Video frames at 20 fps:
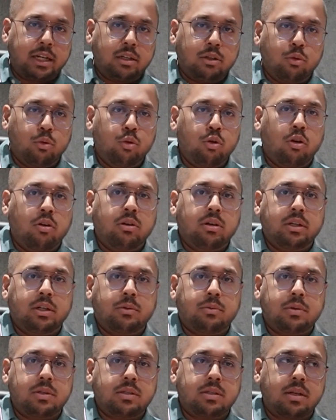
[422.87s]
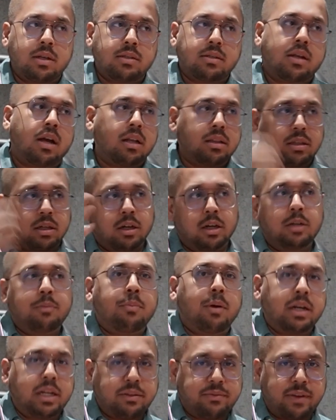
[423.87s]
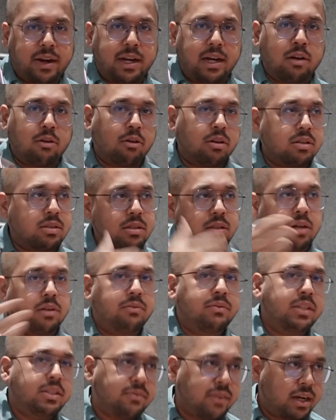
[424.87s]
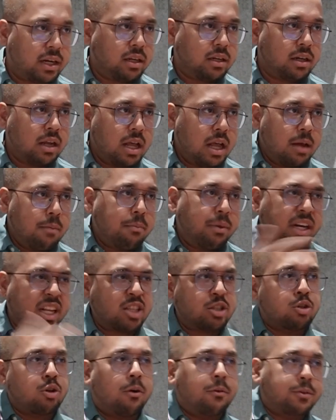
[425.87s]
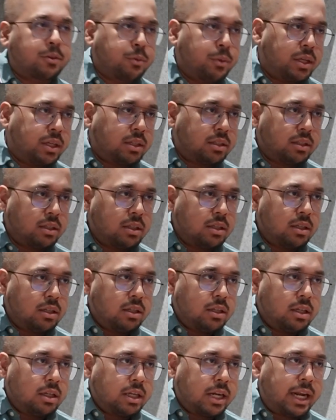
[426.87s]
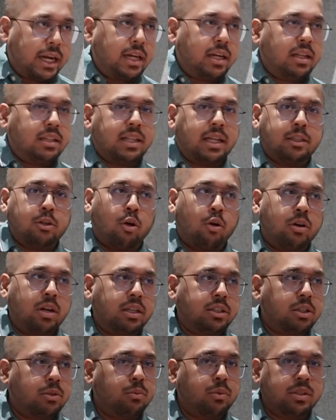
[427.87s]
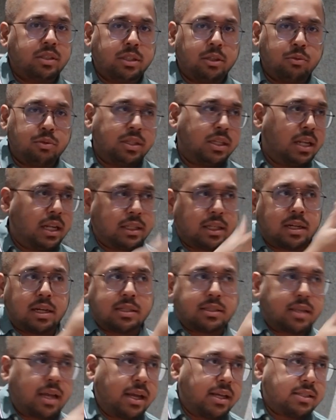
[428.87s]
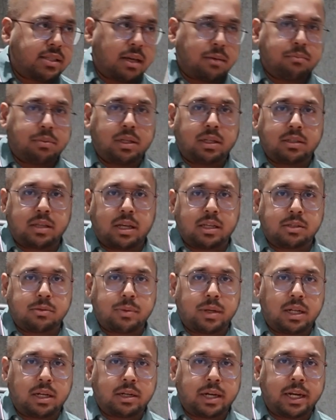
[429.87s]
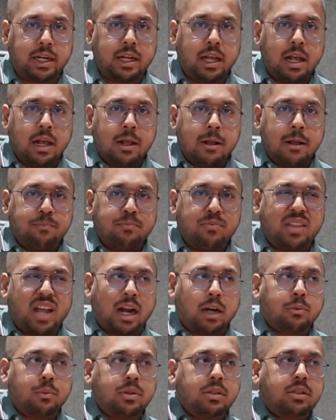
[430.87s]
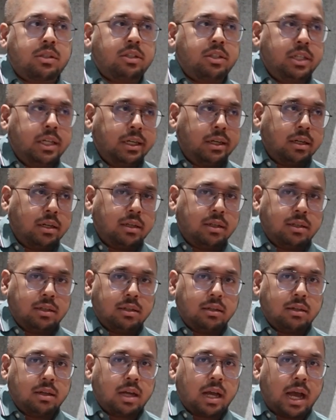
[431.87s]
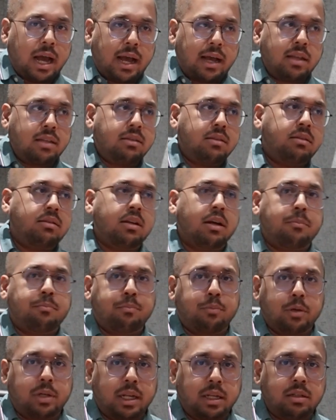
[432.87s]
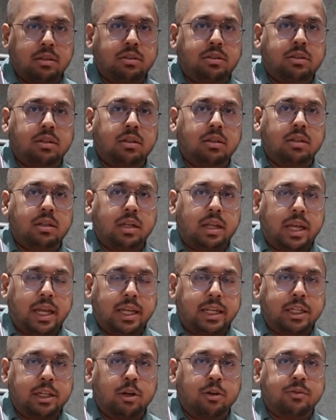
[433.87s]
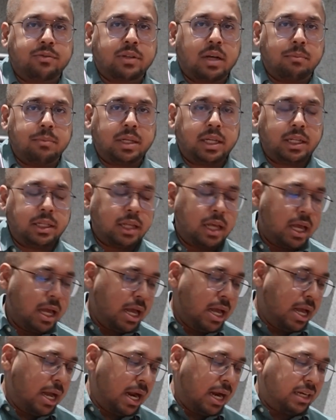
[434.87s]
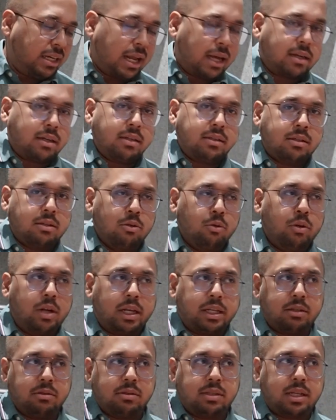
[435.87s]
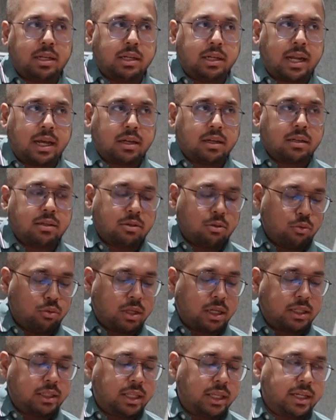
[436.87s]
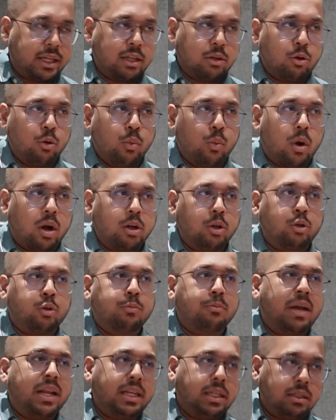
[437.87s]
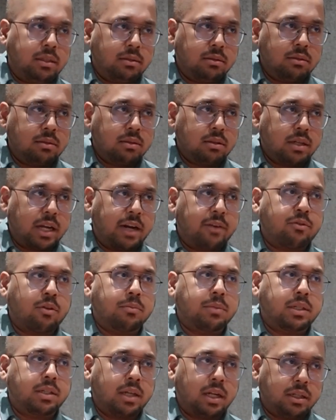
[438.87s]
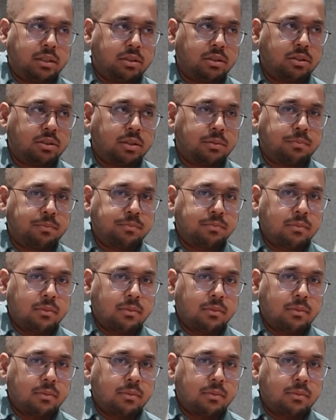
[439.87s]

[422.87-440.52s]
No longer it was just a third party vendor or a service vendor, but a software, right? That the organization was using, like the Kasai example as well, right? That was treated as a potential area of coming in. Attackers know, like you said, that they can go one to many, right, from that relationship.